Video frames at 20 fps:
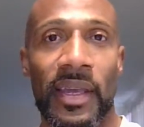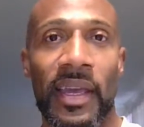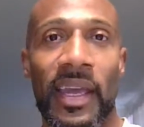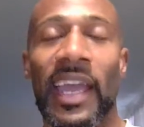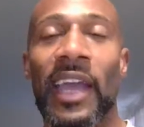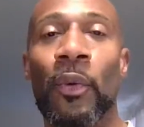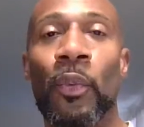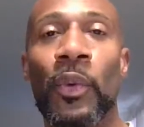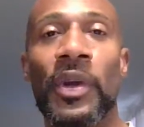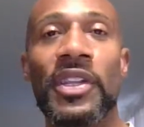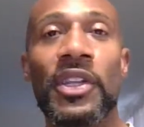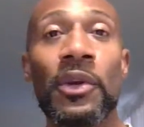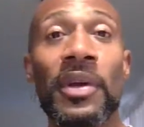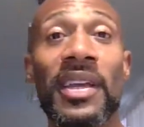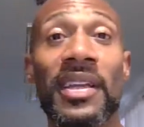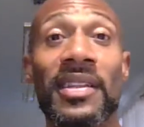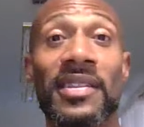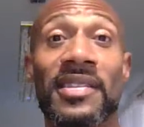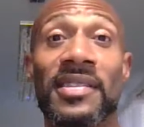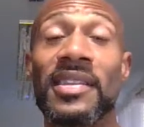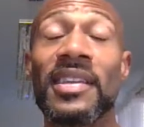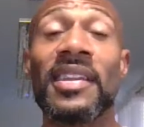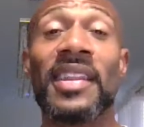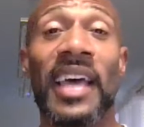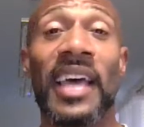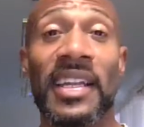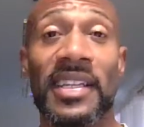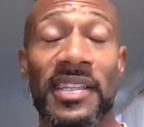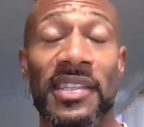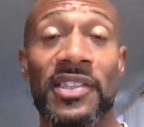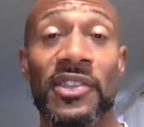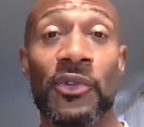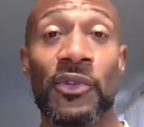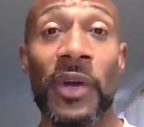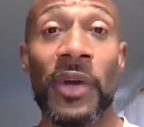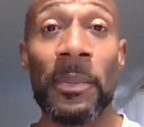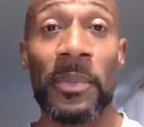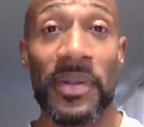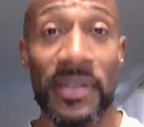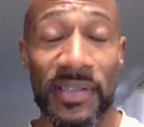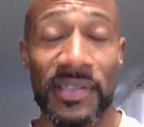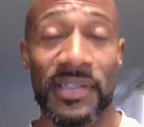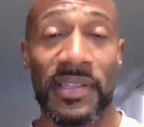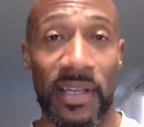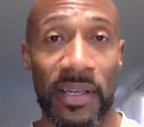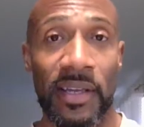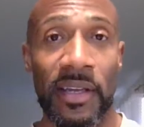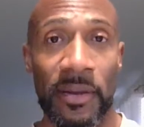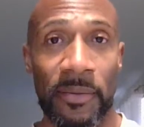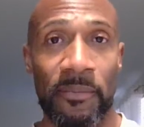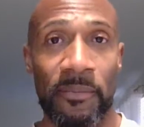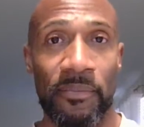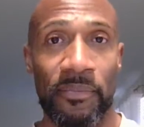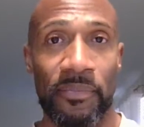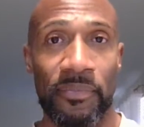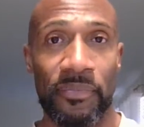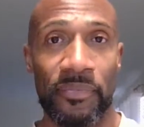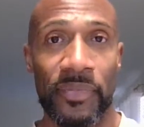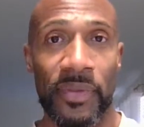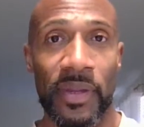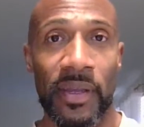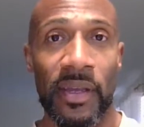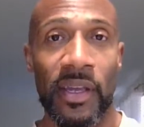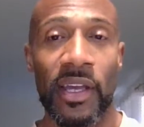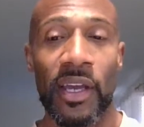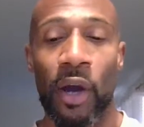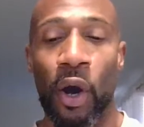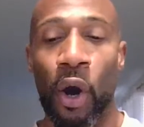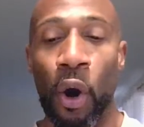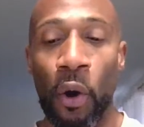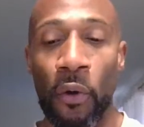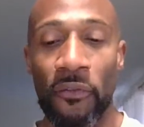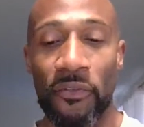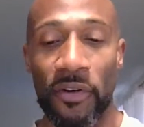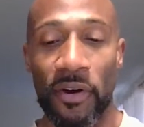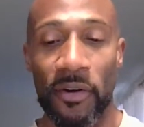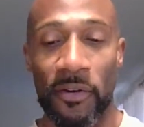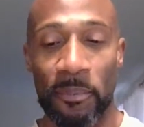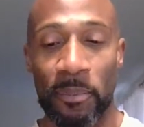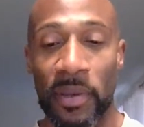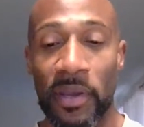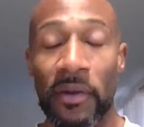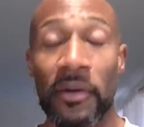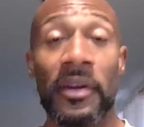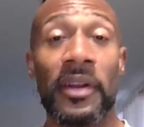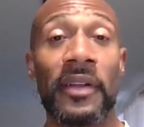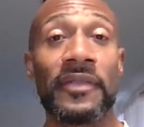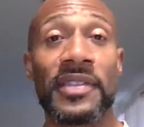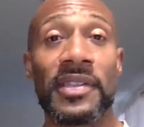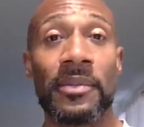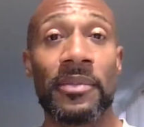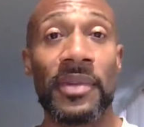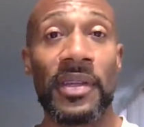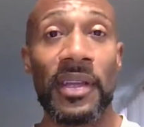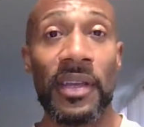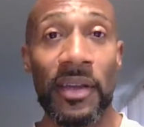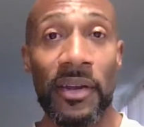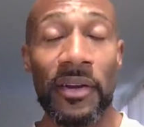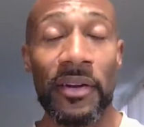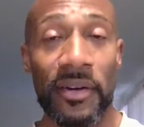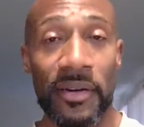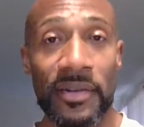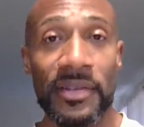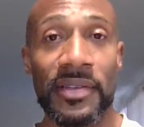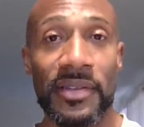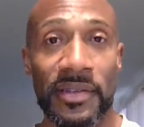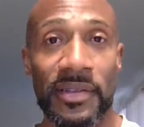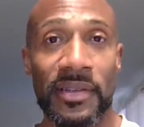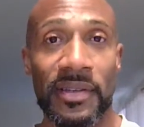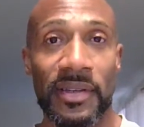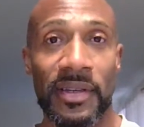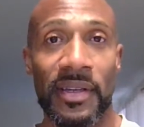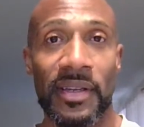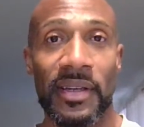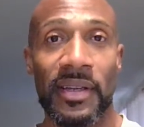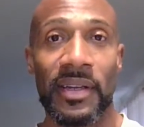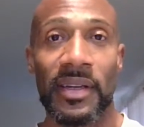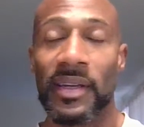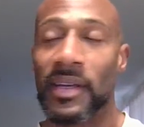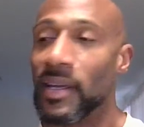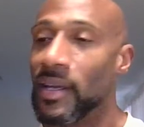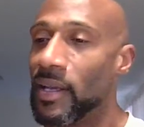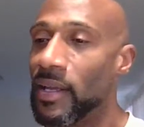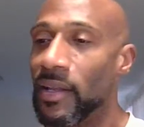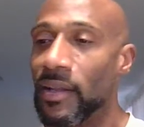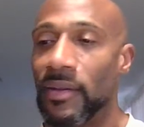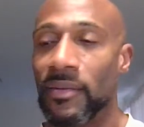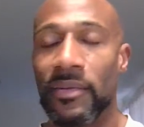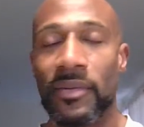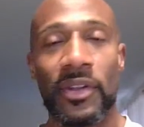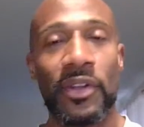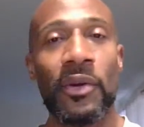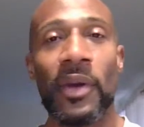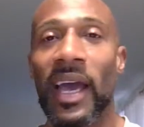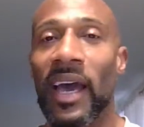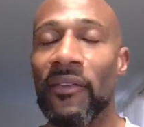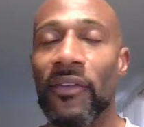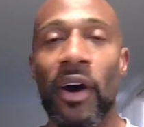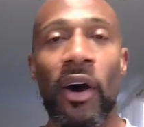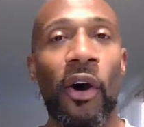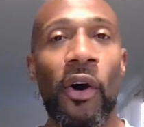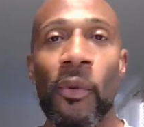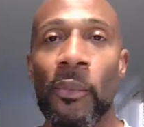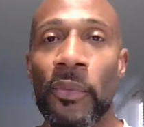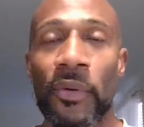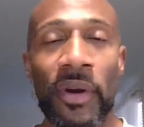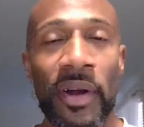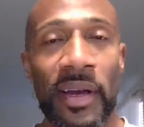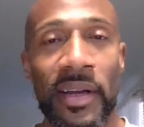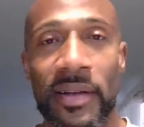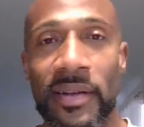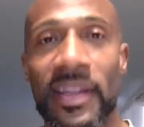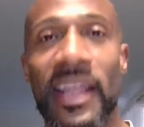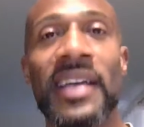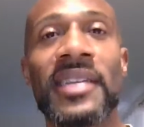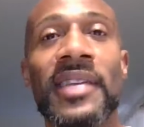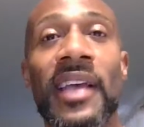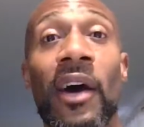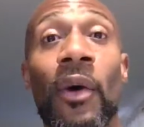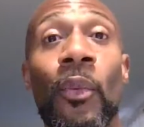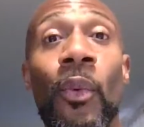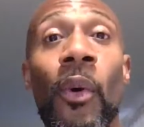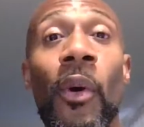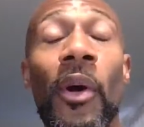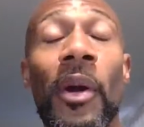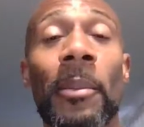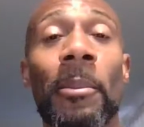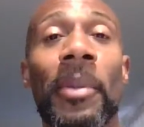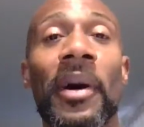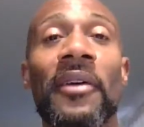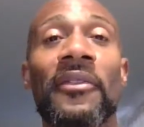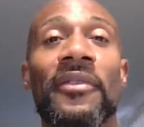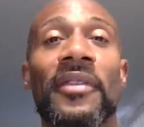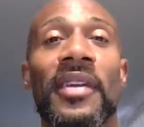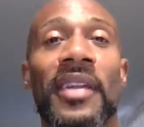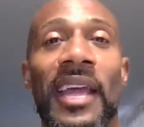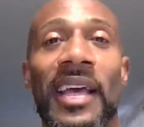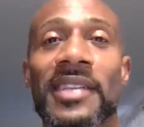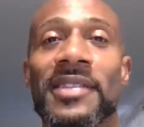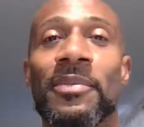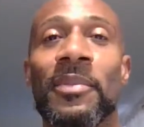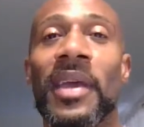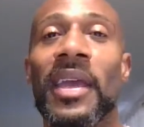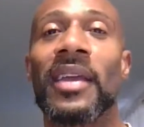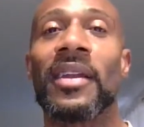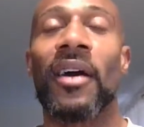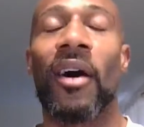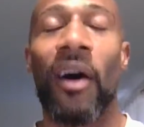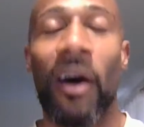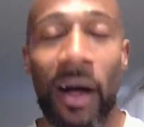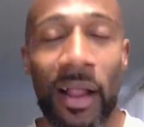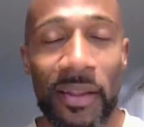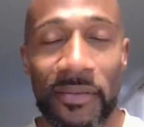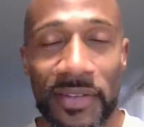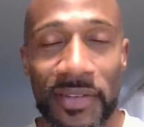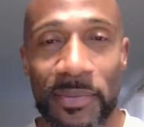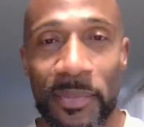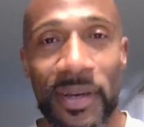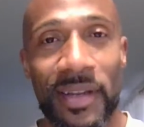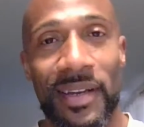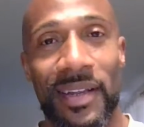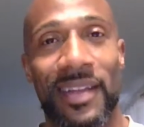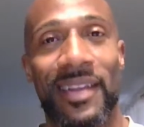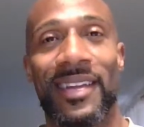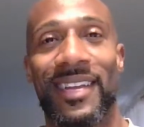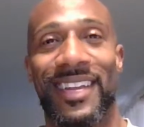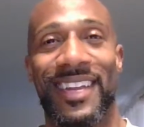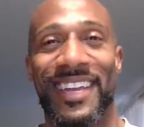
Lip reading: And when you can see that discrepancy over a period of some years, you have a home run. That's how Warren Buffett has made all of his money.